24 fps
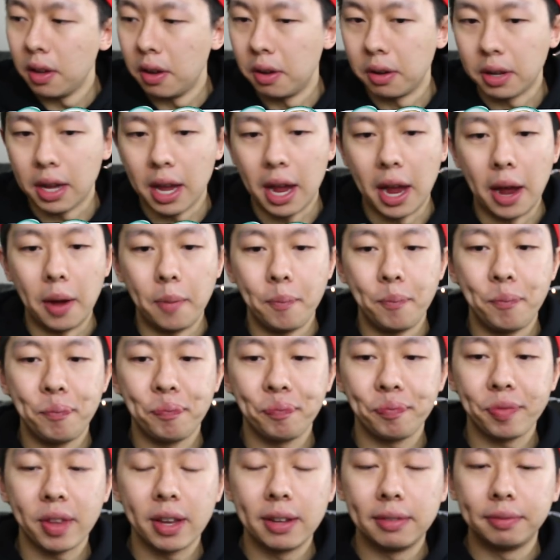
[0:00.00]
Okay,
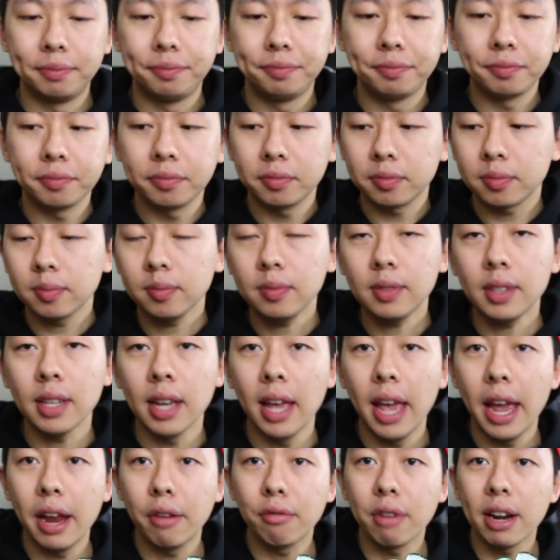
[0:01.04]

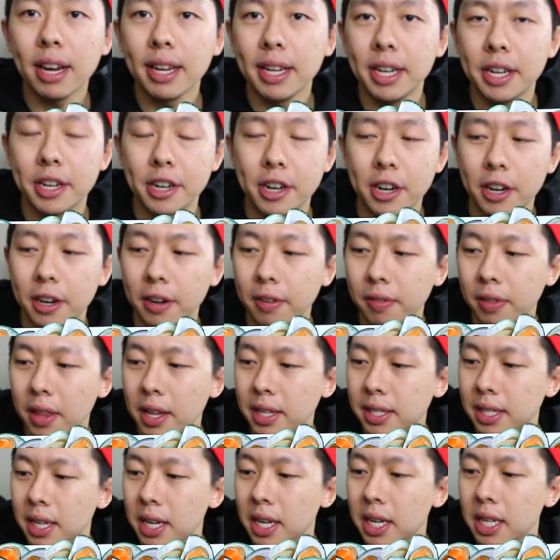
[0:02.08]
and right here,
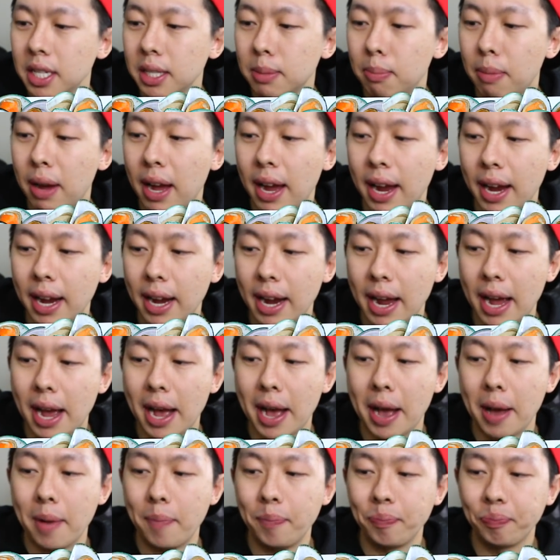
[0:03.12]
this is
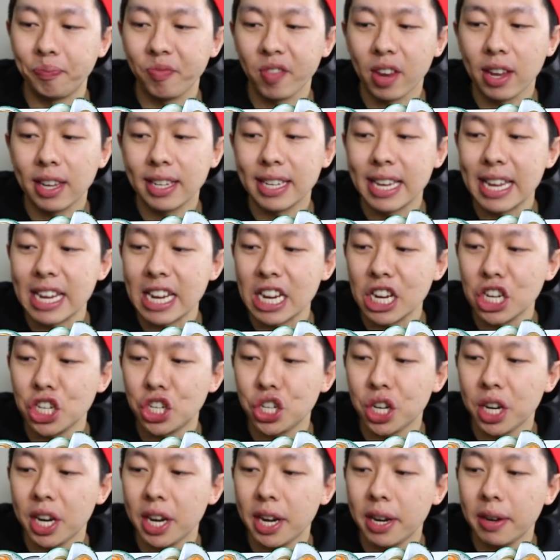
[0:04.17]
my
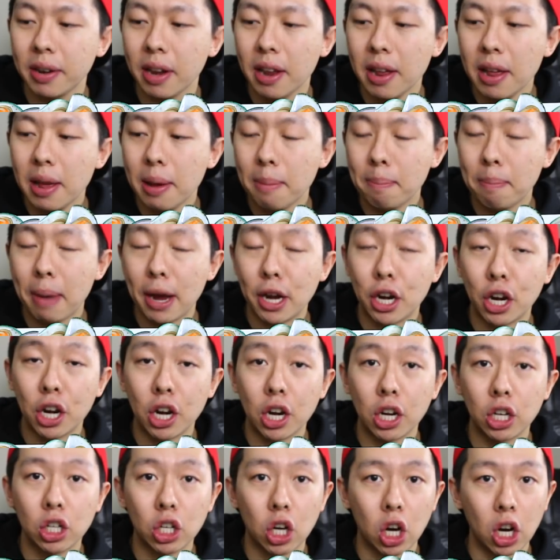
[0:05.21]
Cajun
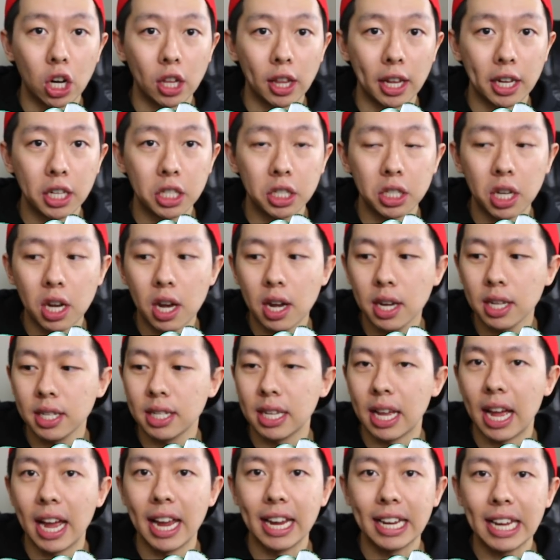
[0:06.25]
butter garlic sauce.
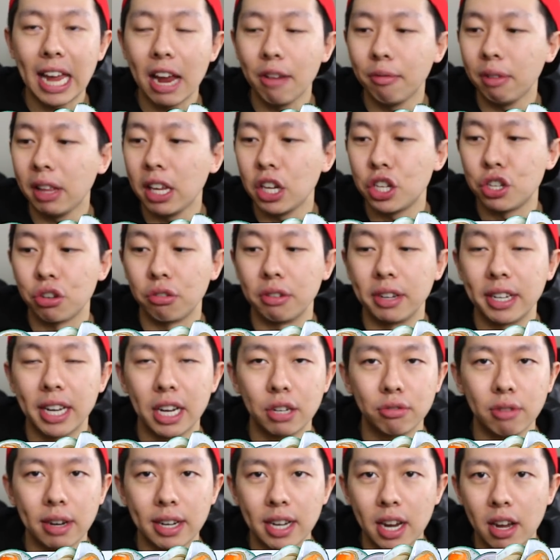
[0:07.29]
I can't really show you
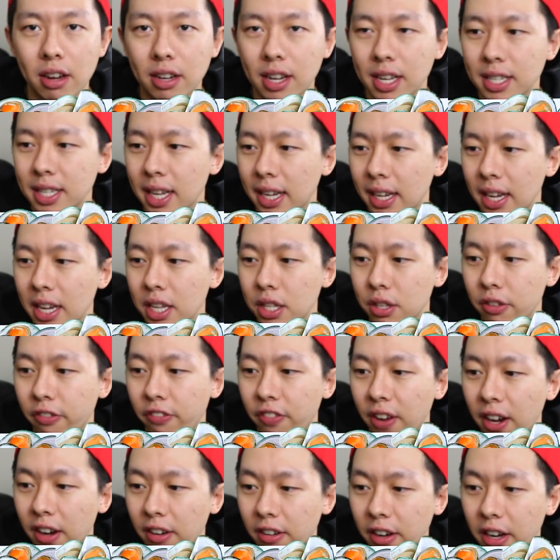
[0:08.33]
guys right now because, like, it's
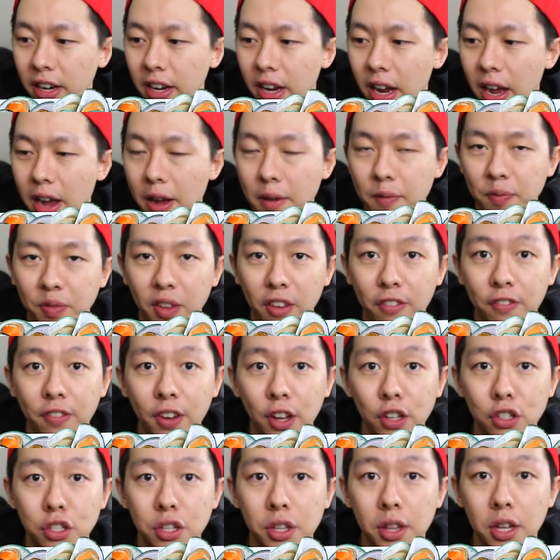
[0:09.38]
very
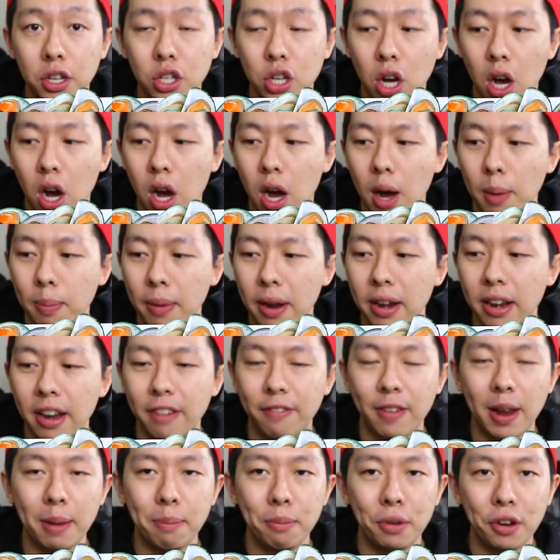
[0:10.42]
filled to the top, and
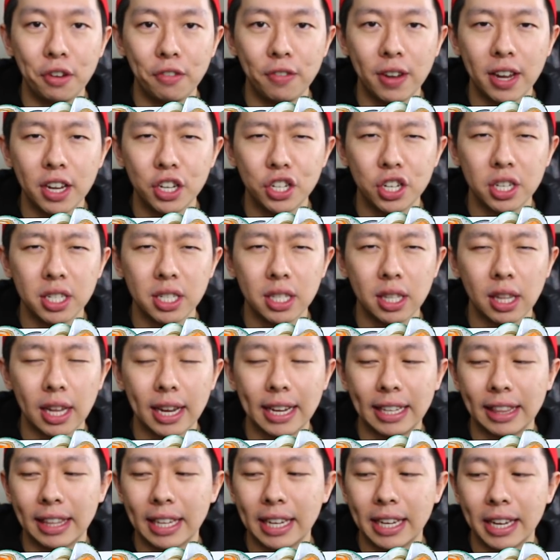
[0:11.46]
if I move it just
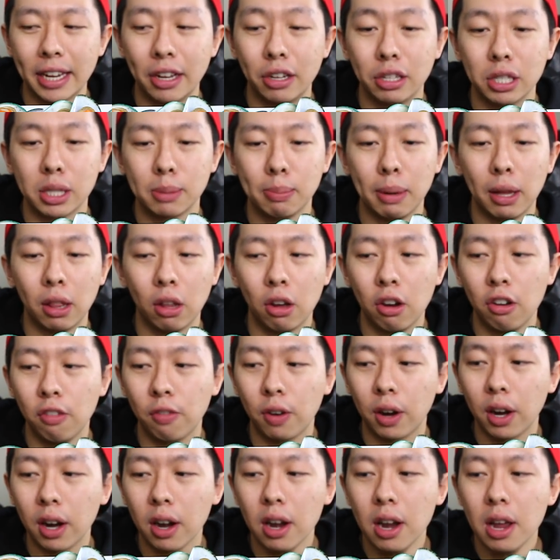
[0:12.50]
slightly, it'll spill
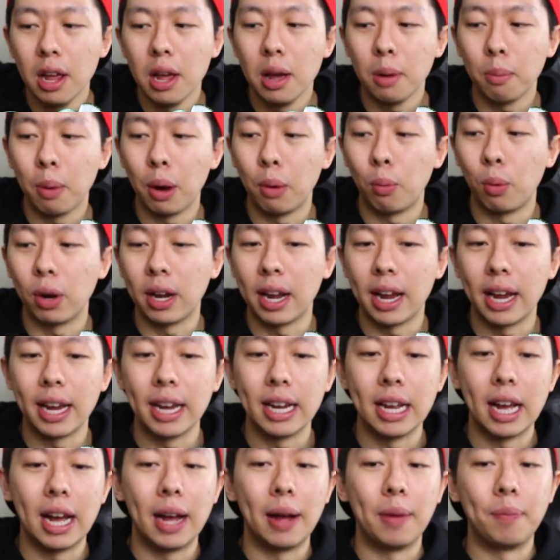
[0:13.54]
over. But when
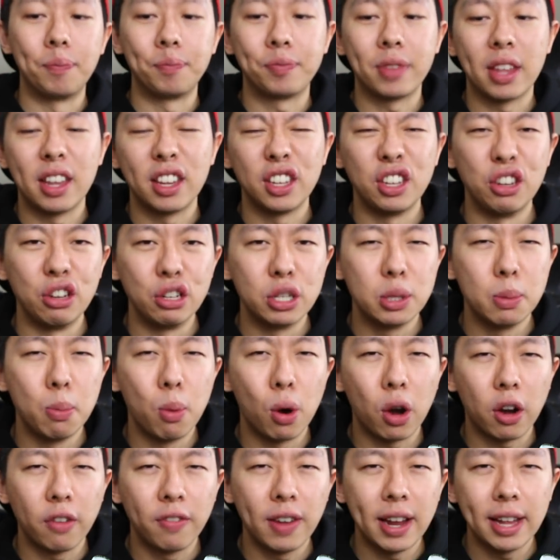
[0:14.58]
I use
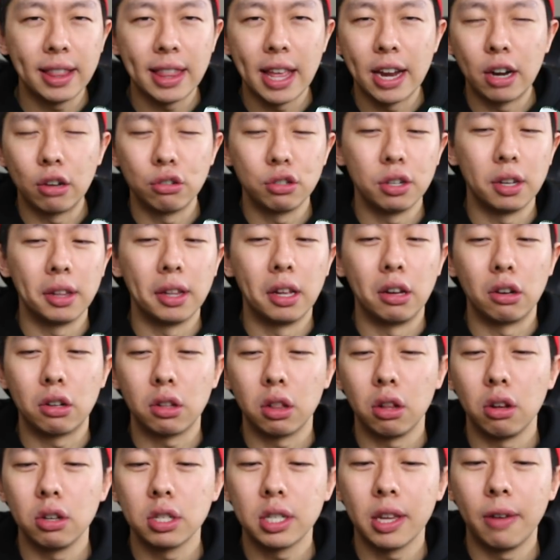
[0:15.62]
more of it, then I'll do a little
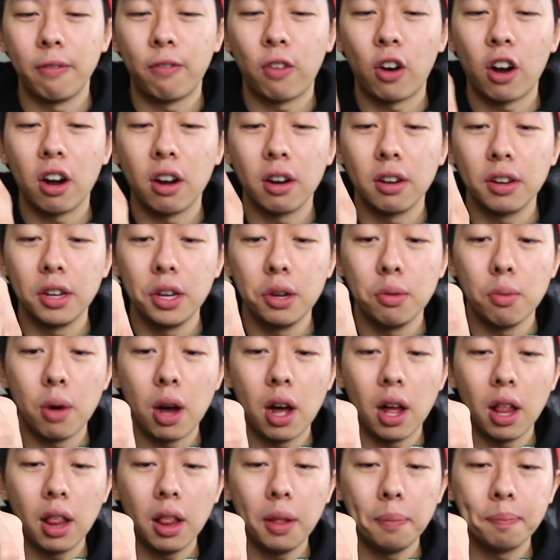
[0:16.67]
close-up for you
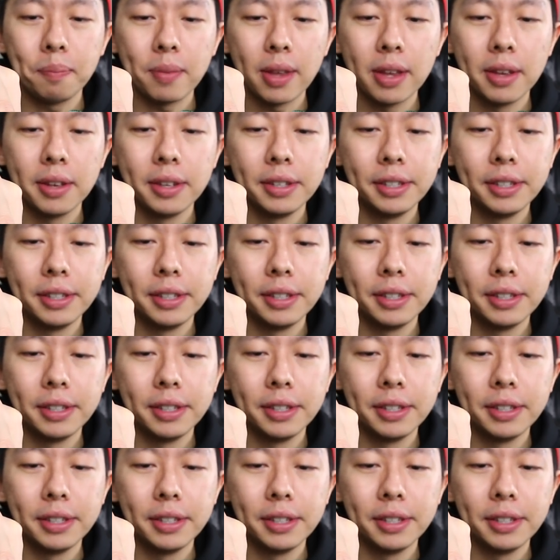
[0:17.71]
all.